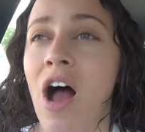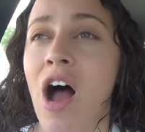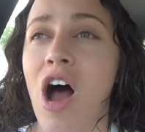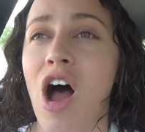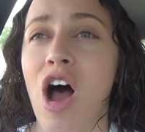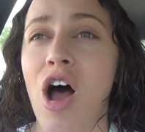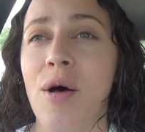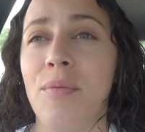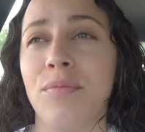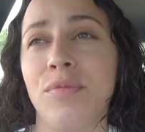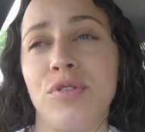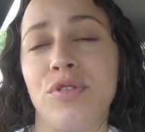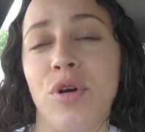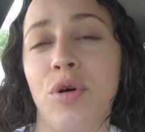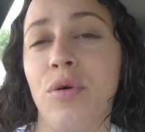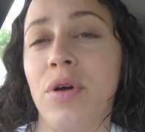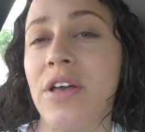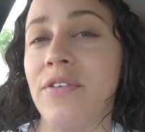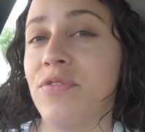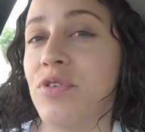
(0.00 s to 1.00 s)
Um,
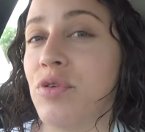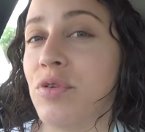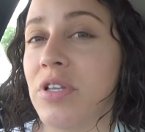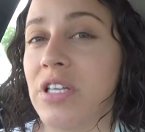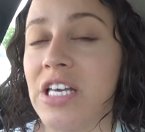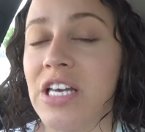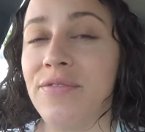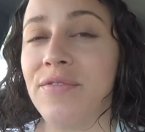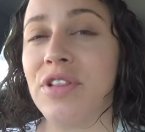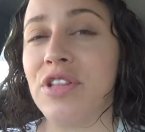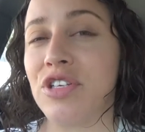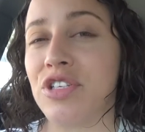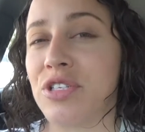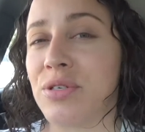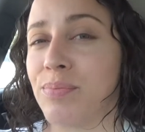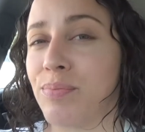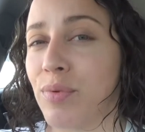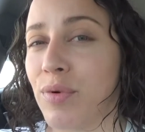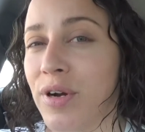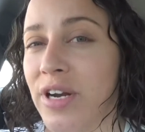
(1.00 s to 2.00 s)
so if you live in the
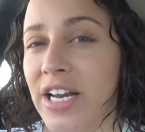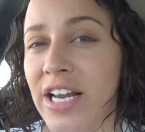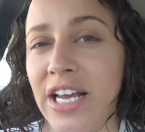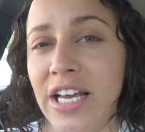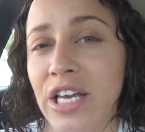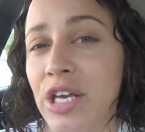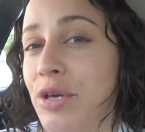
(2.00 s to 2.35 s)
Spring,